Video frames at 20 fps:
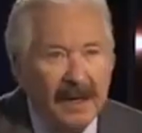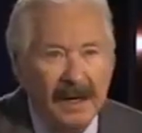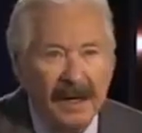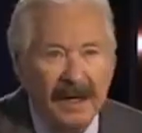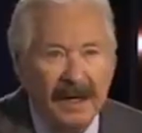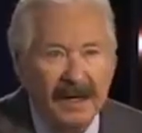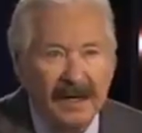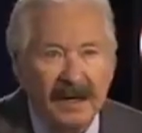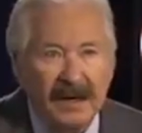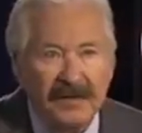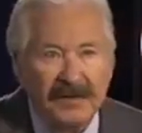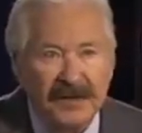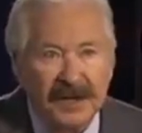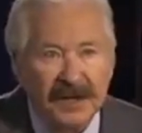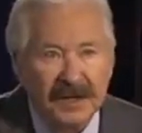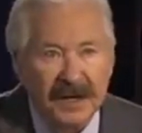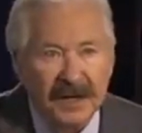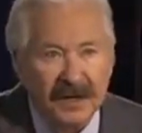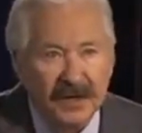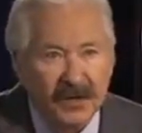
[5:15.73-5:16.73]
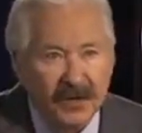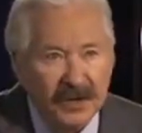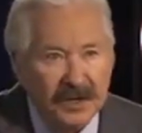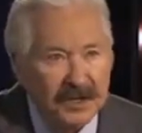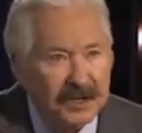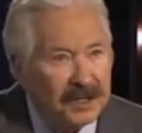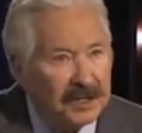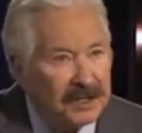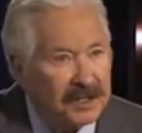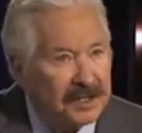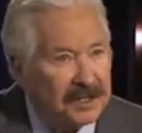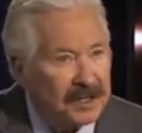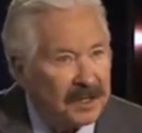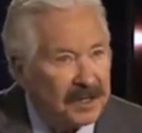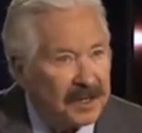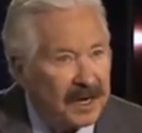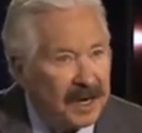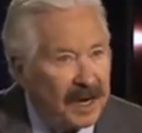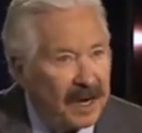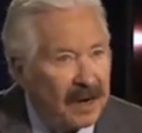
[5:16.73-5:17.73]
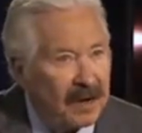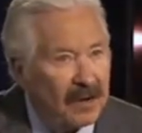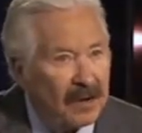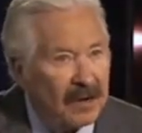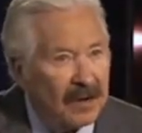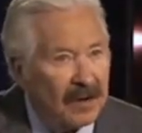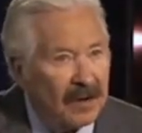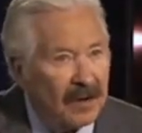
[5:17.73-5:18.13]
He loves to get Christians to cower